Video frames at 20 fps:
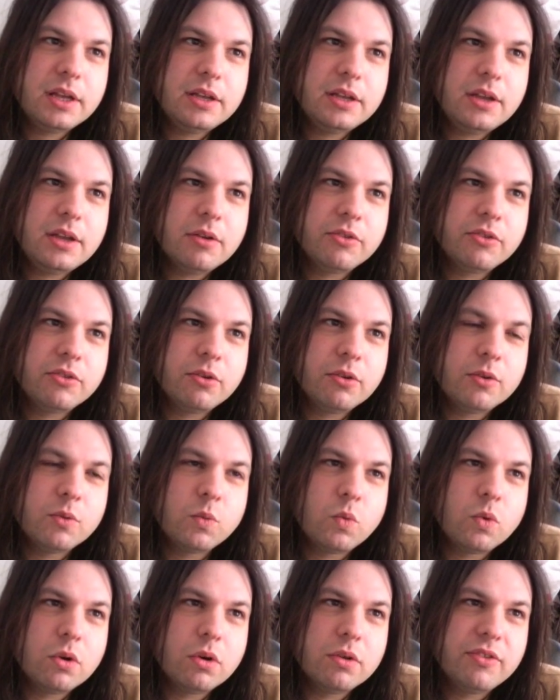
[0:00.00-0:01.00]
you know, certain
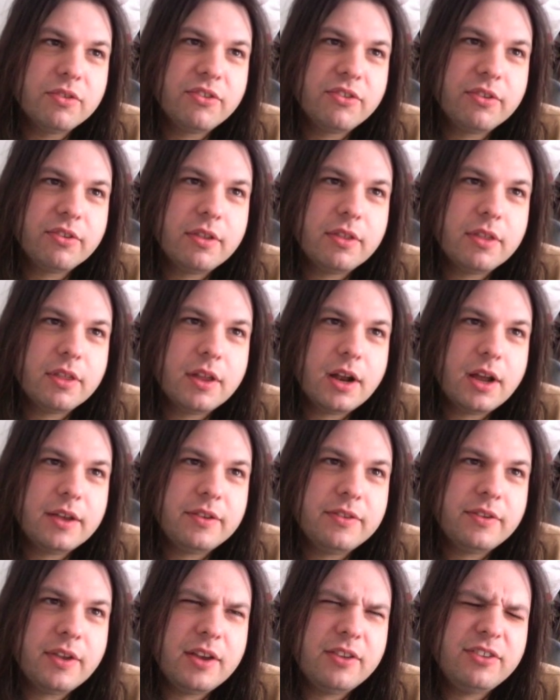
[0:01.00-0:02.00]
words that I
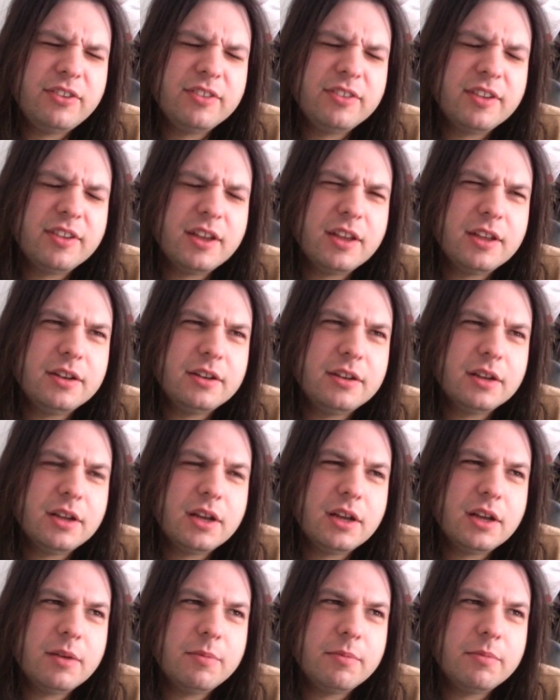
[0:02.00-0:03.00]
say, she said.
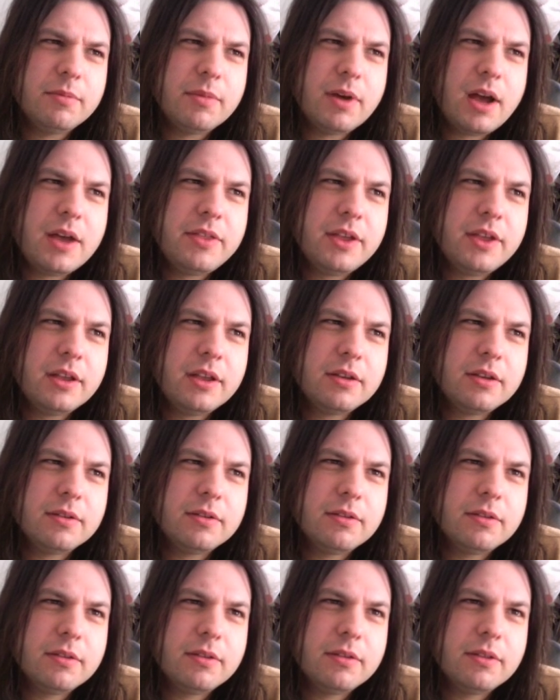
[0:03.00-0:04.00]
Um, I think
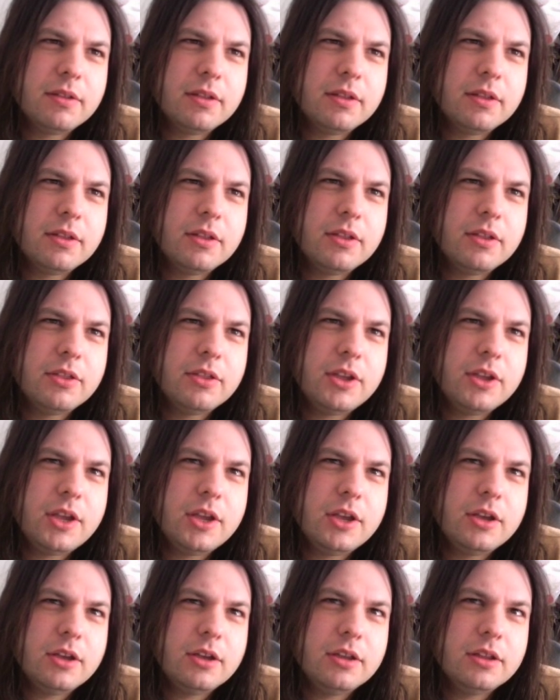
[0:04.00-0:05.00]
the
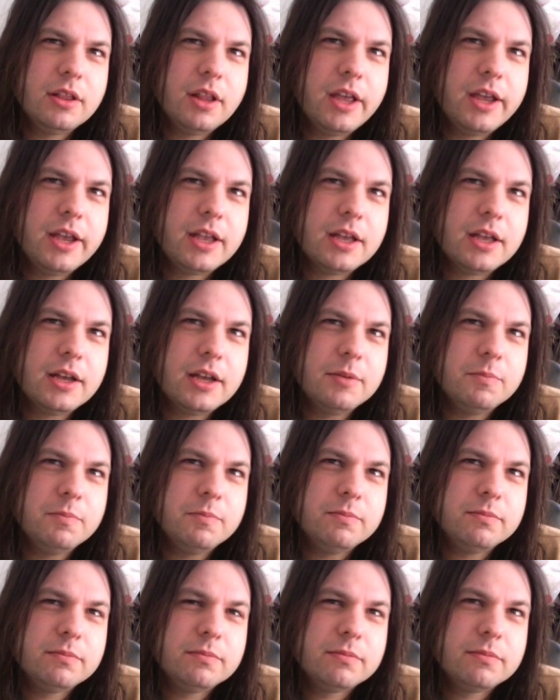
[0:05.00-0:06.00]
like.
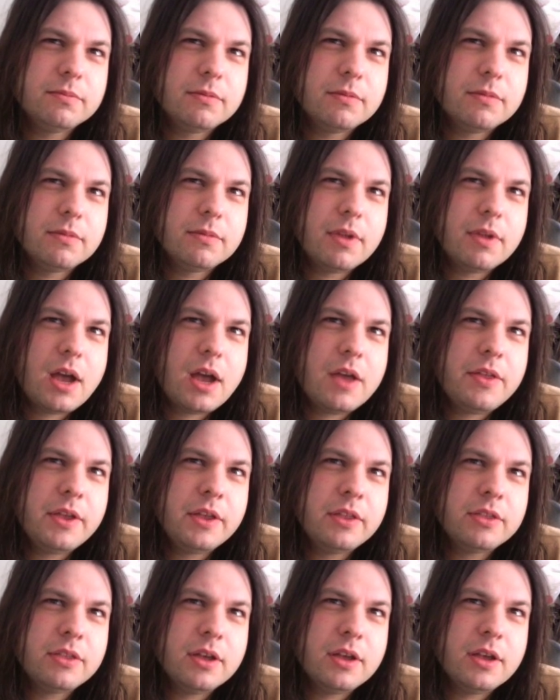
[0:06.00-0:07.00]
Um, I
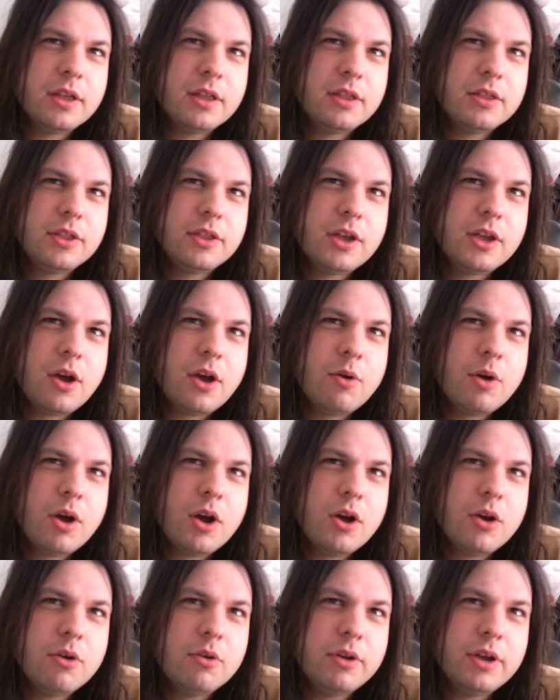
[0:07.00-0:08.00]
think the the
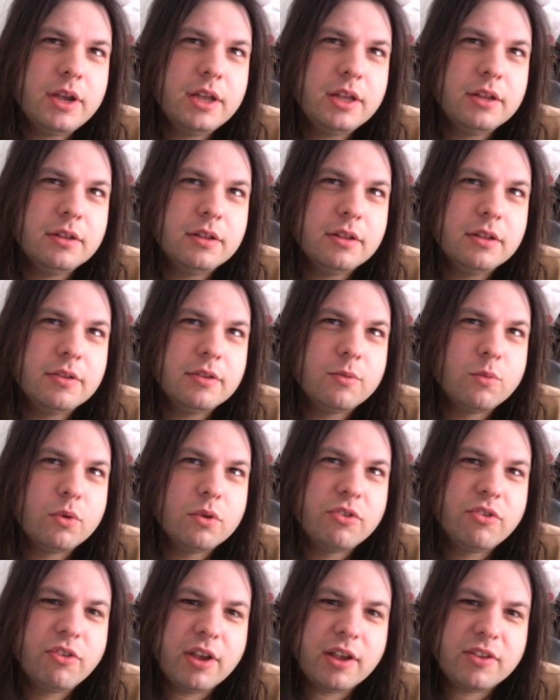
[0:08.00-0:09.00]
o in
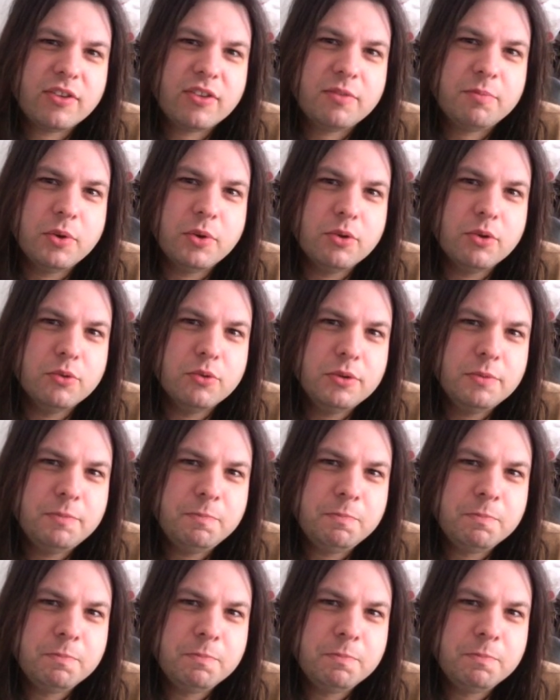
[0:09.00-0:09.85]
words like spoon.